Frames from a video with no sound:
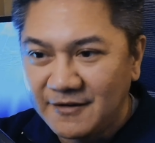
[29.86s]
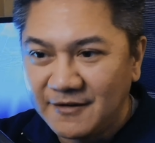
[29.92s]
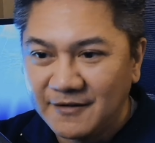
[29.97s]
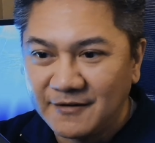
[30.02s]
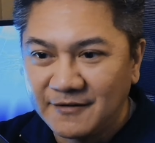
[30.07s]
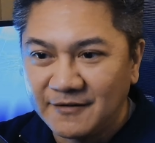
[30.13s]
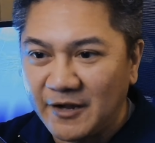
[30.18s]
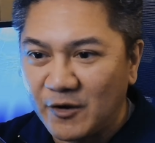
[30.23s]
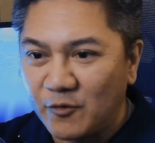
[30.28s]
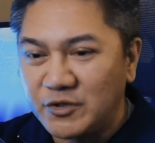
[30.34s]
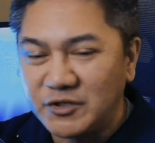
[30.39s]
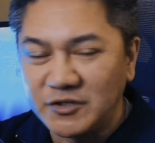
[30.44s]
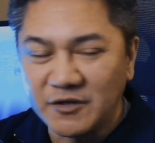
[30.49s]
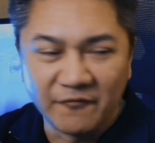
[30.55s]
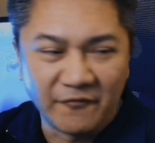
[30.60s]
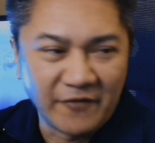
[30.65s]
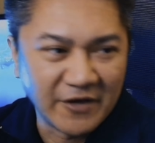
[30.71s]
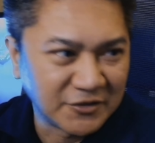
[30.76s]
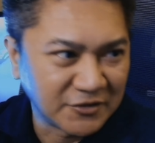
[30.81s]
like which
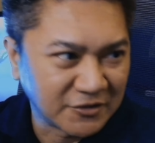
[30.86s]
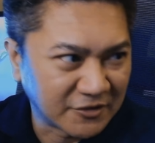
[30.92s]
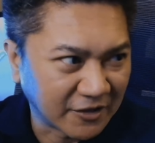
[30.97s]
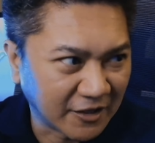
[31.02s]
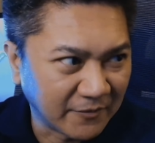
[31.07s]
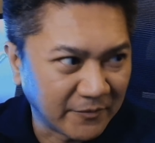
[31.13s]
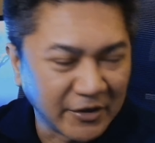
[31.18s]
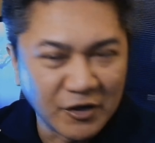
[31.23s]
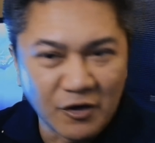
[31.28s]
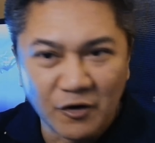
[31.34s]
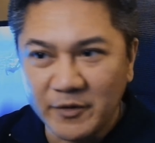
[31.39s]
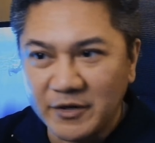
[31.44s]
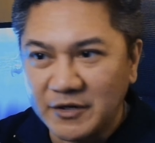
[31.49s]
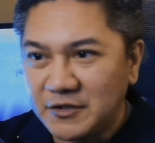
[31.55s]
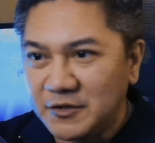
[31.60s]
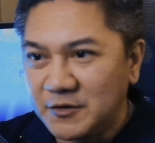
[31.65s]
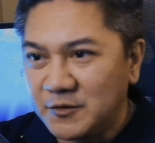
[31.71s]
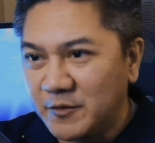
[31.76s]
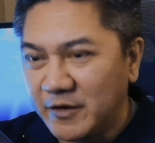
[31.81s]
conventions they're going to be going
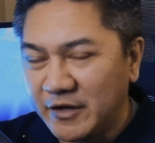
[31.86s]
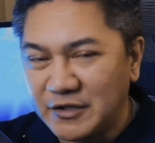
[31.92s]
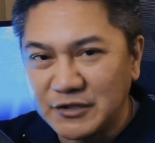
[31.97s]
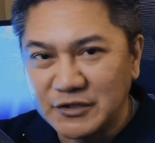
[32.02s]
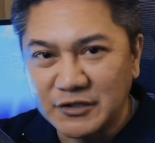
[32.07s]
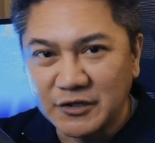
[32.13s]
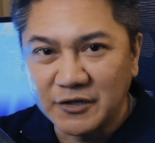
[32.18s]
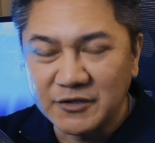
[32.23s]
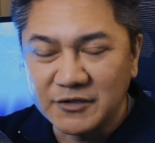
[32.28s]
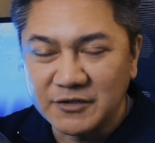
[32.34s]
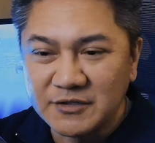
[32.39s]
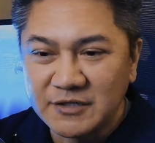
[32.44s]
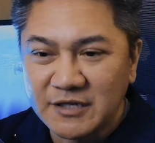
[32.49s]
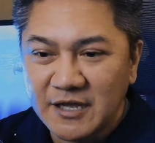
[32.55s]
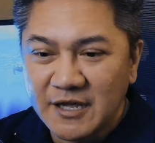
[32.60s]
to and such.